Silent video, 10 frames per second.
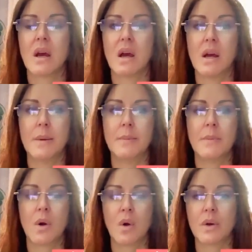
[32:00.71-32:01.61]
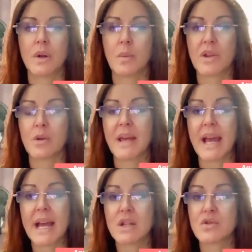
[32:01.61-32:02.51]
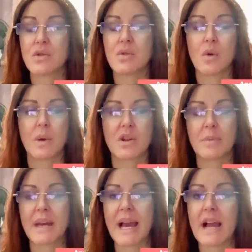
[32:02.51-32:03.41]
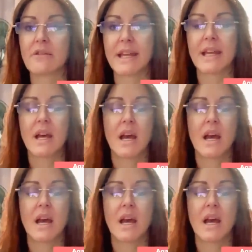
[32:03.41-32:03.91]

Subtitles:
on whether it be Andrew or whether it be Harry,